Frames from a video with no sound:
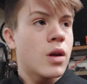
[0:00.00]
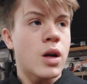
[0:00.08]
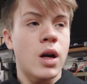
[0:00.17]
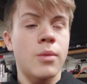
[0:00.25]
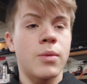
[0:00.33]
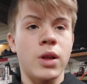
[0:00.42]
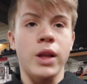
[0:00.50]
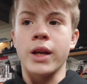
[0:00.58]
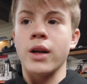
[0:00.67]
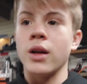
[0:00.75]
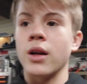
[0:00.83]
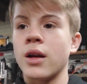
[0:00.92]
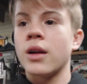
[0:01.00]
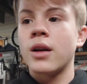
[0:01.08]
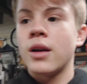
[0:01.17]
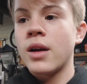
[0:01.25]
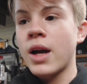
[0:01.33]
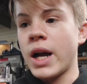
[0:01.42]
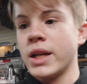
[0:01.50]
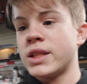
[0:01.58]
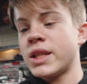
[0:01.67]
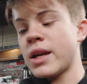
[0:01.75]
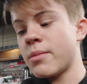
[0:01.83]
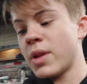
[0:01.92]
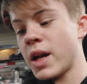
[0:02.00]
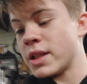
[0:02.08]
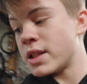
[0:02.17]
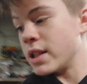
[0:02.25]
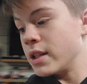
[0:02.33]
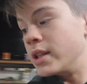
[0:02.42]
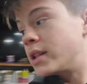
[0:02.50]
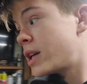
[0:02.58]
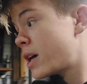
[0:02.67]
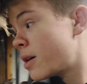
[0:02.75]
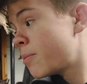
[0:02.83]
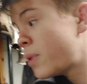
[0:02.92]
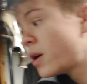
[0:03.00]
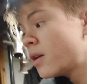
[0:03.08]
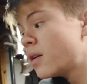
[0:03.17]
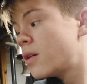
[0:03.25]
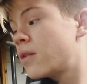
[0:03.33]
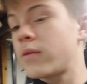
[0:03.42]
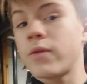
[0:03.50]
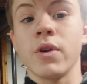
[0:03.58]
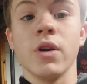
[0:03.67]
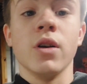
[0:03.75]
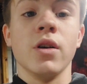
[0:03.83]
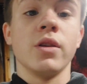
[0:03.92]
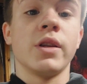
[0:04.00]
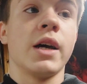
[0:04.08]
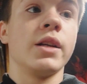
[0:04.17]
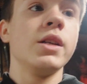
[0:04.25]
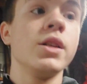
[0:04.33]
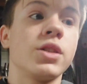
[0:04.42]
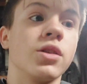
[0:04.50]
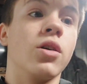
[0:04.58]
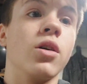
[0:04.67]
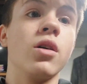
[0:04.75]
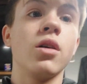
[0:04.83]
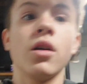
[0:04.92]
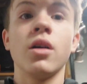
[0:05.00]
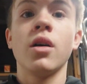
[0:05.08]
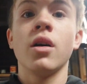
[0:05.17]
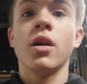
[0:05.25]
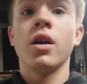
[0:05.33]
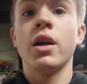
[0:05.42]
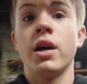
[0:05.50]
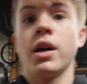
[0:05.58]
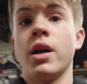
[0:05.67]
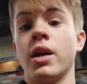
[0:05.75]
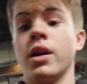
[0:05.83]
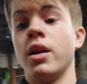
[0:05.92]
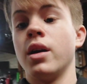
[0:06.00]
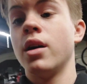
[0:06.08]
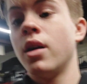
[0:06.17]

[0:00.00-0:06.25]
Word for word: carb cleaner, I sandblasted the tip for that diesel, and